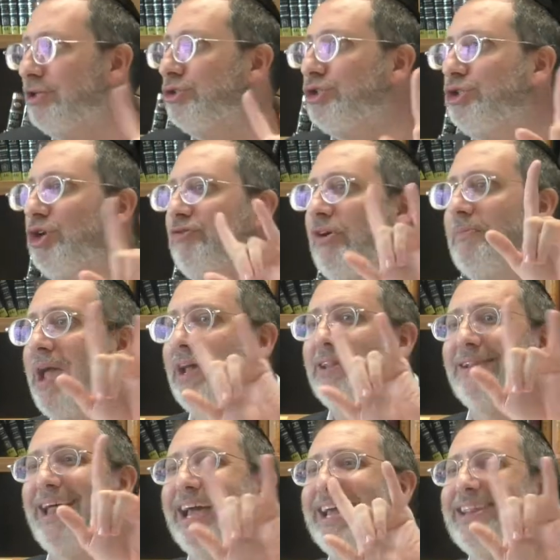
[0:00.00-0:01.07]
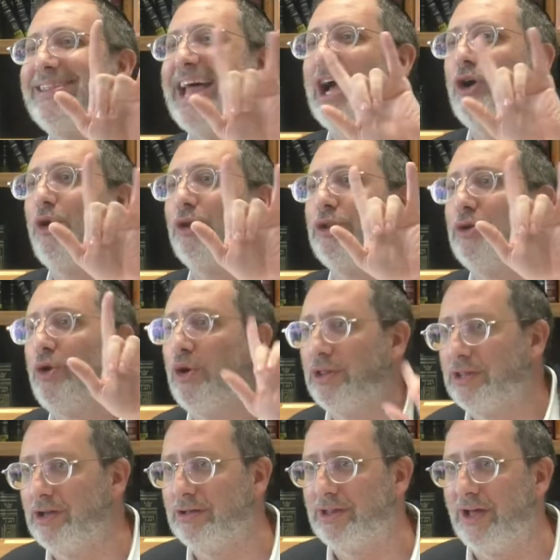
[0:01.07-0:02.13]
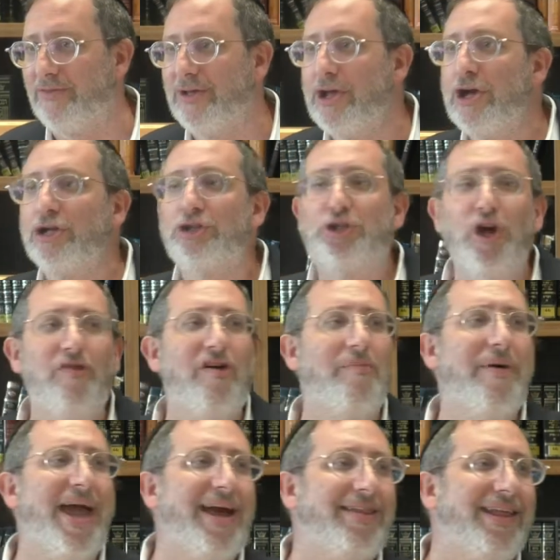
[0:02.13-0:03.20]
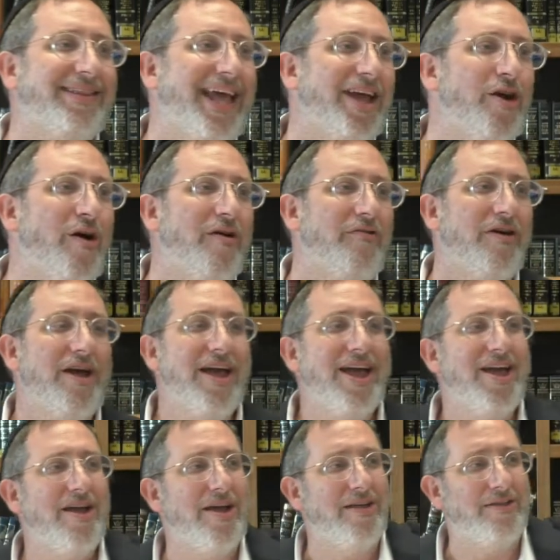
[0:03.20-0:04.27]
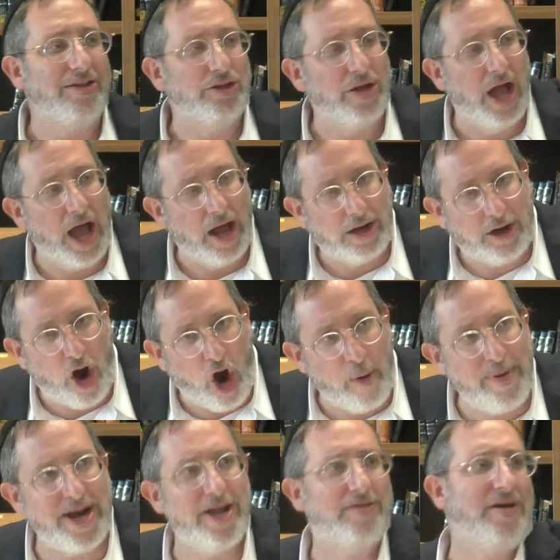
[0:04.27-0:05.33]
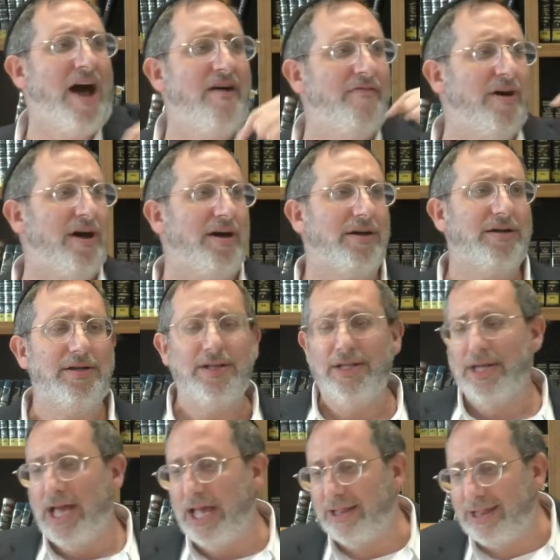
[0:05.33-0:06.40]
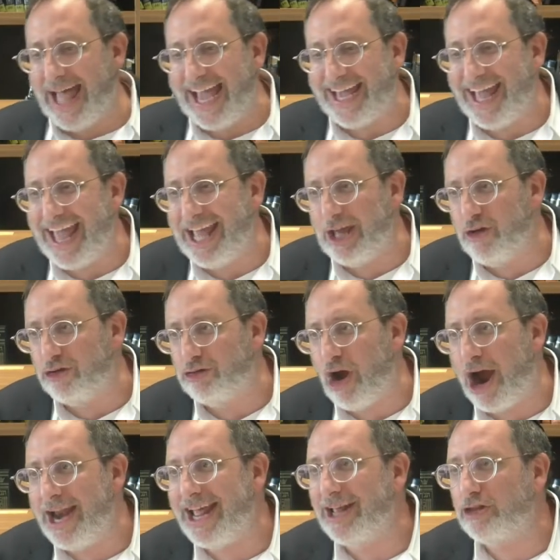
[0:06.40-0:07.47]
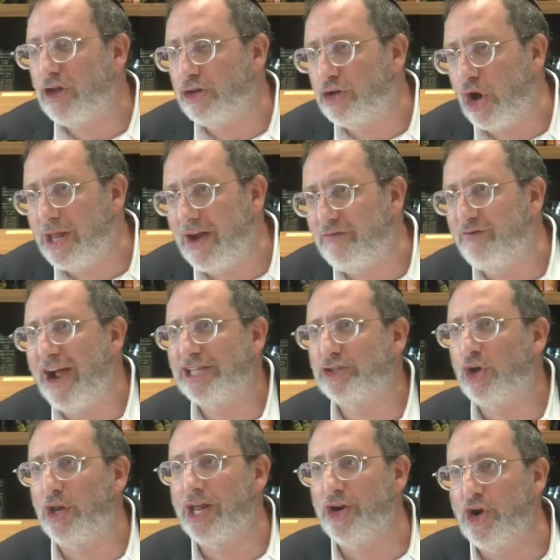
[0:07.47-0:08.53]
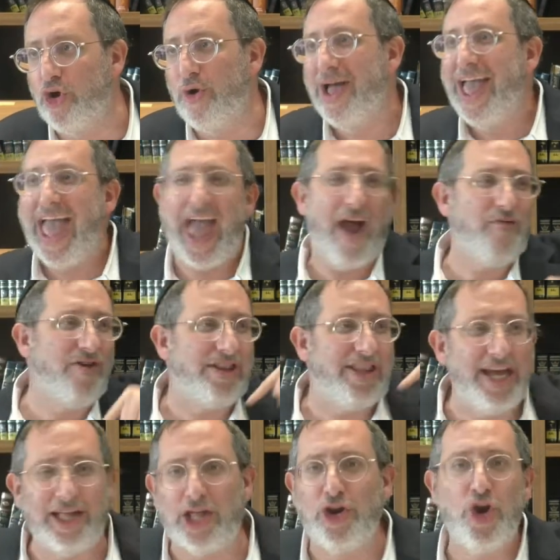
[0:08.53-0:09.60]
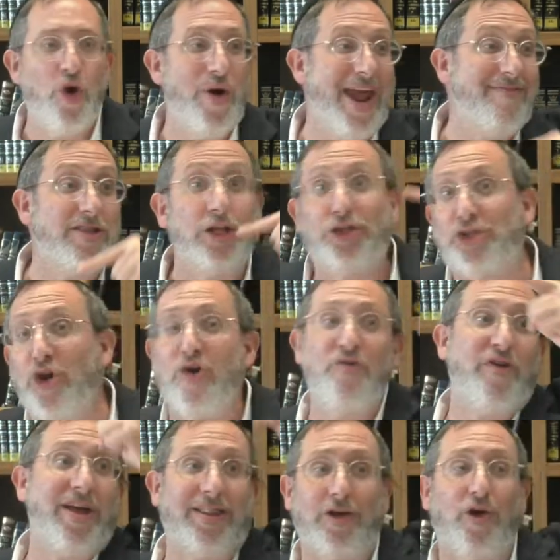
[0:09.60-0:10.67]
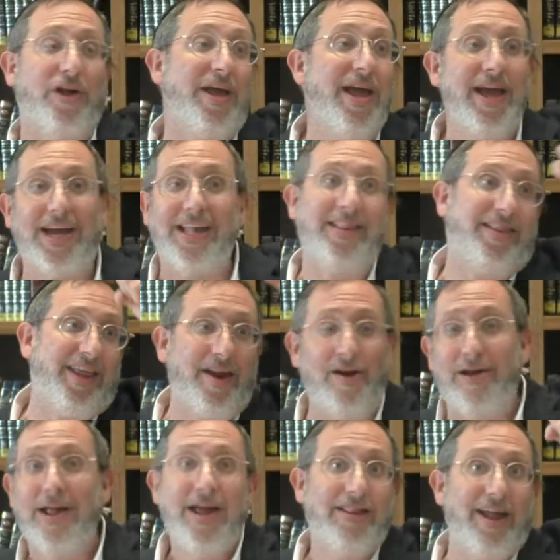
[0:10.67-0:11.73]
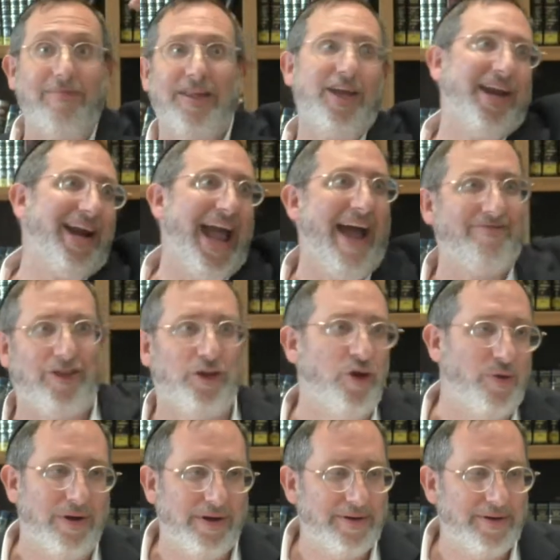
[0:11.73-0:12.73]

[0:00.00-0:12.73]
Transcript: Tshuva makes it like it's not called you caused it to yourself. Tshuva makes it that you're a carbon nedava. It's like you're starting totally afresh, totally new. Everything is anew. Even the tshuva is considered something you didn't have to do.